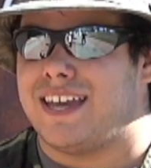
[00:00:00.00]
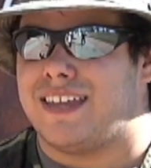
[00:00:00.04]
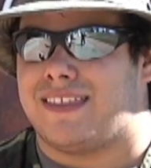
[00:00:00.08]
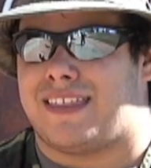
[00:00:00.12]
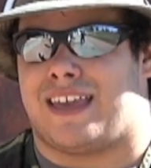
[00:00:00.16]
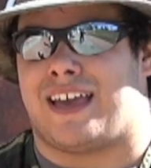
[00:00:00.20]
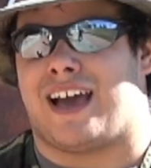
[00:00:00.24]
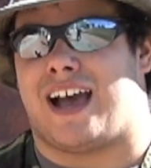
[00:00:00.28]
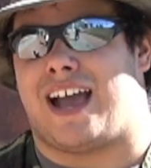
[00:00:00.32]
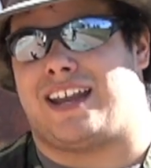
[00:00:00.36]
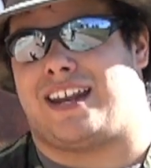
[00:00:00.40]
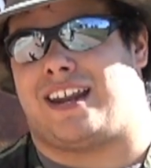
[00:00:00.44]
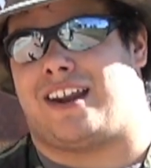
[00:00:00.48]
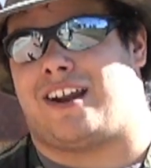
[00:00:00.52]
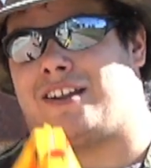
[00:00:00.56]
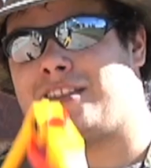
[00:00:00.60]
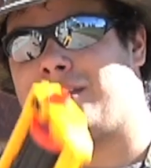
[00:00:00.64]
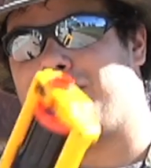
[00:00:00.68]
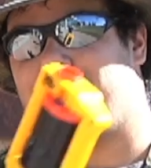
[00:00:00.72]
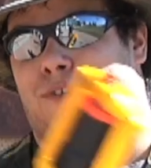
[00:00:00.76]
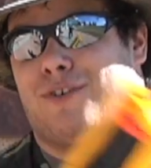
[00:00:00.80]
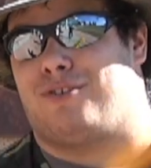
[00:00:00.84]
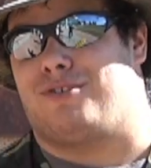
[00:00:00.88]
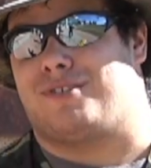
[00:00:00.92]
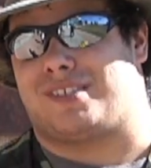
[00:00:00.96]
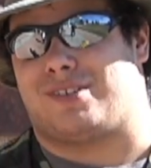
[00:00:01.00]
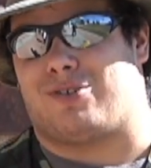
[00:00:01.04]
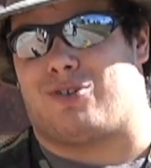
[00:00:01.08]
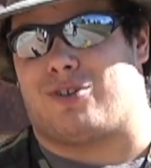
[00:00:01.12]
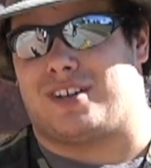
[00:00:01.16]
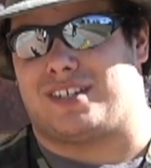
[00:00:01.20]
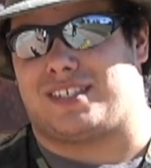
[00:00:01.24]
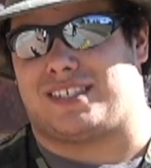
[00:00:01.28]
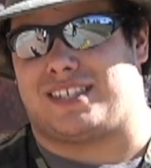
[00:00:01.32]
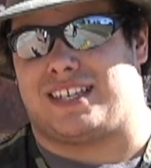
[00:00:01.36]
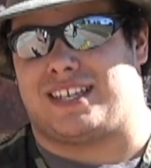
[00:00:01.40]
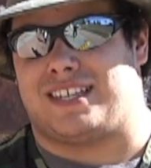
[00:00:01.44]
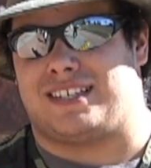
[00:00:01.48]
They hide out at the food
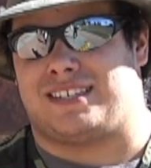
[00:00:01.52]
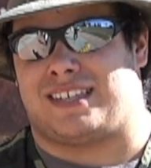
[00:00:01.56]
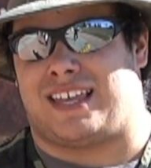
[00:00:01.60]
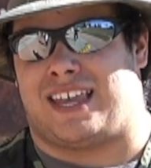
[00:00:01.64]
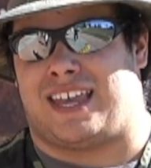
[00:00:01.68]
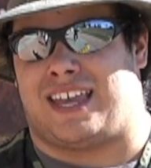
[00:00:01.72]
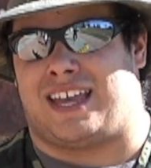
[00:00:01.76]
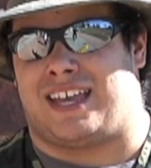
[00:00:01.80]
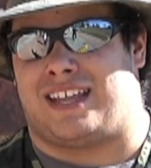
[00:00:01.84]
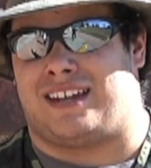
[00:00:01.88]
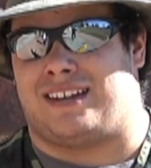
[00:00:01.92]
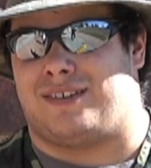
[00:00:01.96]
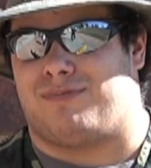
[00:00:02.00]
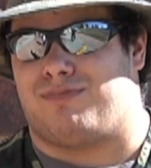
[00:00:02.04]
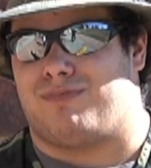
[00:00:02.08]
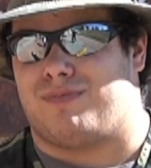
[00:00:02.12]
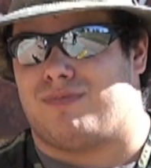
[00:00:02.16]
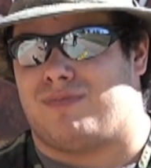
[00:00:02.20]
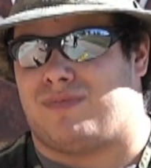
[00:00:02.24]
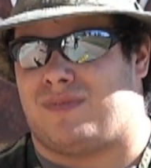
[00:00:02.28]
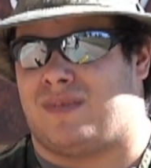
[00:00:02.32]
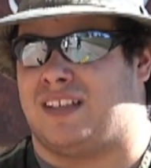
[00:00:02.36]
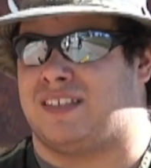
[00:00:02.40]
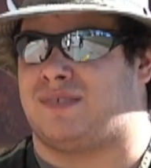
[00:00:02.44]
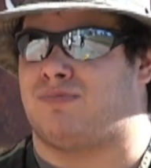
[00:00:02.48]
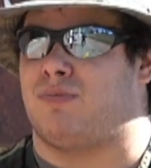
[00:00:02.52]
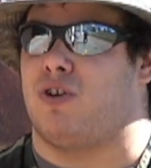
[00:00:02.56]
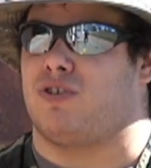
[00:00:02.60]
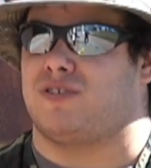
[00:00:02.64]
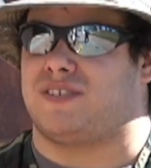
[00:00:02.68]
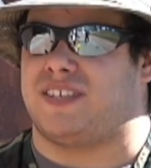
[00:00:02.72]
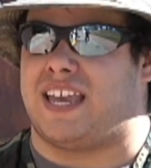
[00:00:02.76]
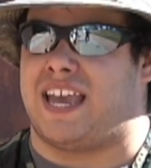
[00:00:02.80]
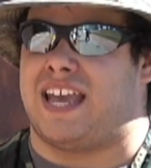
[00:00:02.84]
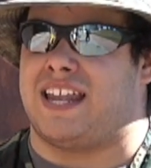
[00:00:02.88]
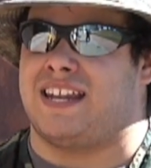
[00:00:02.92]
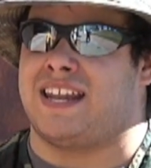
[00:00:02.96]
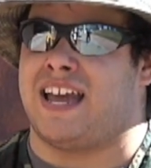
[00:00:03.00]
sources, and it's
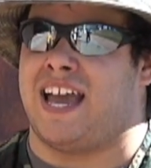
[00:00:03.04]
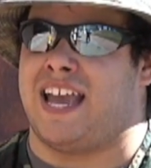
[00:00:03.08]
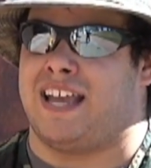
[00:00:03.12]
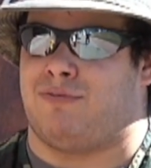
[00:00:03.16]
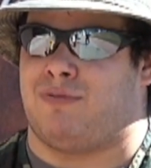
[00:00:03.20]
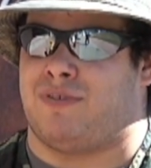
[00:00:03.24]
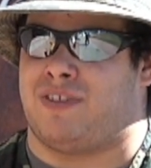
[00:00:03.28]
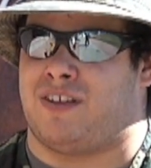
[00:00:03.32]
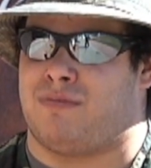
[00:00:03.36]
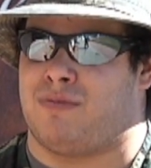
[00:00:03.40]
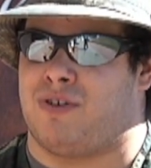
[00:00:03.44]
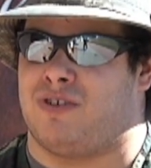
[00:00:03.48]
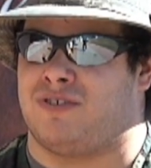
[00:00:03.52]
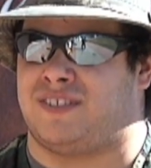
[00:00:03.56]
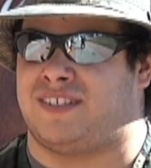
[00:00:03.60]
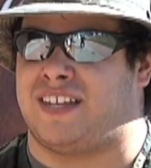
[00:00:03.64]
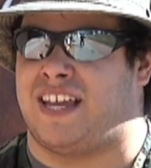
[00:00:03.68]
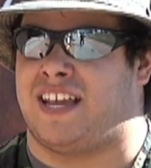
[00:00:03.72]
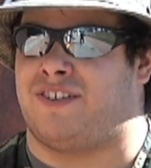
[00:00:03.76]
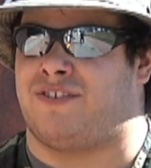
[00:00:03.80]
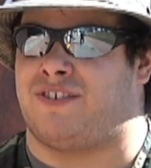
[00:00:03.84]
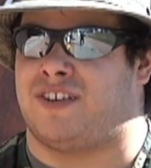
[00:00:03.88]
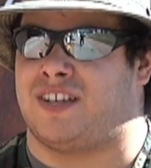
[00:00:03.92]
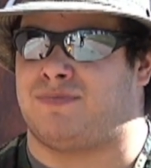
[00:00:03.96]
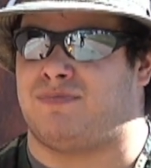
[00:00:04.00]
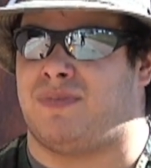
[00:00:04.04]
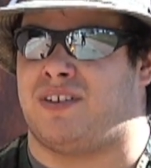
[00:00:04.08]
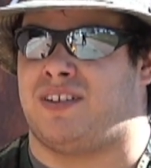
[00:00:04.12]
mostly at night when they're most dangerous.